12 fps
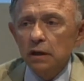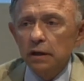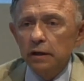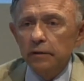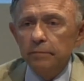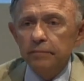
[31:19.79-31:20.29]

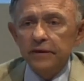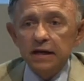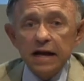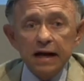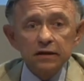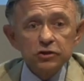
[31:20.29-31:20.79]
um, the
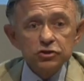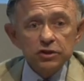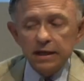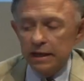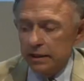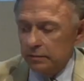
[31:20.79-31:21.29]
knowledge
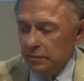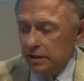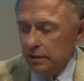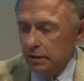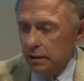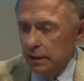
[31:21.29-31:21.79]

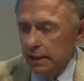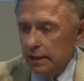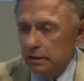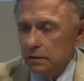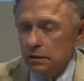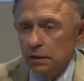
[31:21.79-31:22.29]
economy
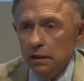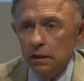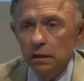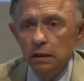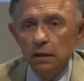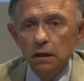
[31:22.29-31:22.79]
and uh,